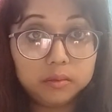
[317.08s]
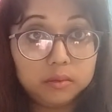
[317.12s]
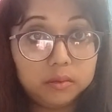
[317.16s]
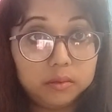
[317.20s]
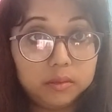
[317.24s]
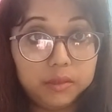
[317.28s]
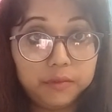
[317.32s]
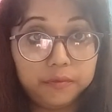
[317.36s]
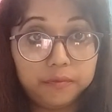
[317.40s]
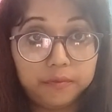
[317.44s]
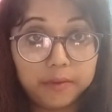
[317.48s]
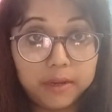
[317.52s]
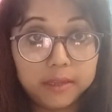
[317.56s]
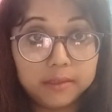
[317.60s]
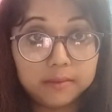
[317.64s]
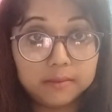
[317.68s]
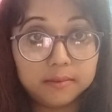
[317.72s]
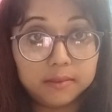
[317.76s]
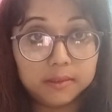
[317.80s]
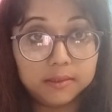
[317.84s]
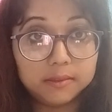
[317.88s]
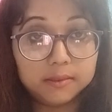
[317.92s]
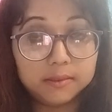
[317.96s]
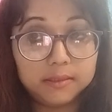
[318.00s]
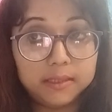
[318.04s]

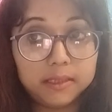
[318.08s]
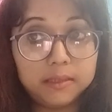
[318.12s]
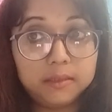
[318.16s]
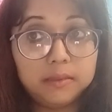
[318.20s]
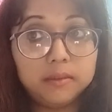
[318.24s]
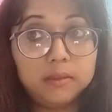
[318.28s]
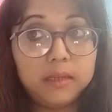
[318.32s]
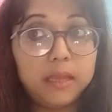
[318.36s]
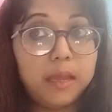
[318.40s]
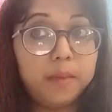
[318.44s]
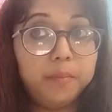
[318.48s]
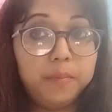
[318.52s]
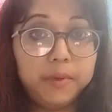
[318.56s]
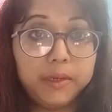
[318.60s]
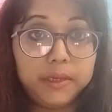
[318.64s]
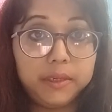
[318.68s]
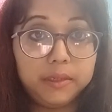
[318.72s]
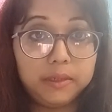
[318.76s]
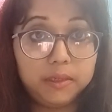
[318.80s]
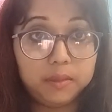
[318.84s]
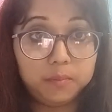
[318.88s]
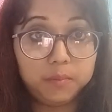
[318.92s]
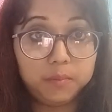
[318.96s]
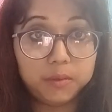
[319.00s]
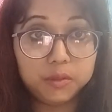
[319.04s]
differences, then every
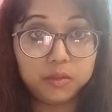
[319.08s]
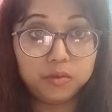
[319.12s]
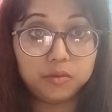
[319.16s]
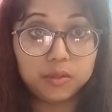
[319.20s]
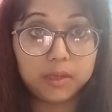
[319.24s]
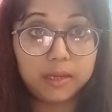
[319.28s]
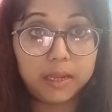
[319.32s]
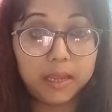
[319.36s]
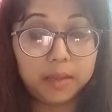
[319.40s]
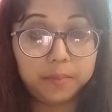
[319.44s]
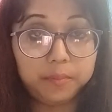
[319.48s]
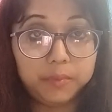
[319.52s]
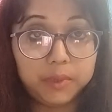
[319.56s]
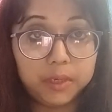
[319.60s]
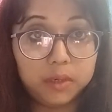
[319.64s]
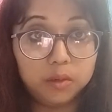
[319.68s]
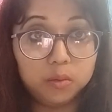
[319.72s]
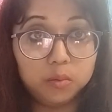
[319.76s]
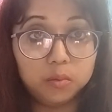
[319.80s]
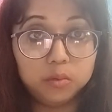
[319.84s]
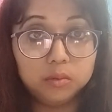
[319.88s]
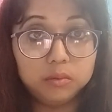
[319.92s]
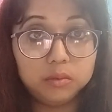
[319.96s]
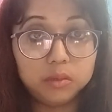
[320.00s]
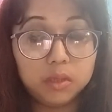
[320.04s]
individual have their
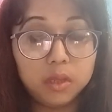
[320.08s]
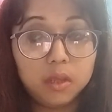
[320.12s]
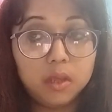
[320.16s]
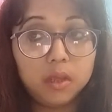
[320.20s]
own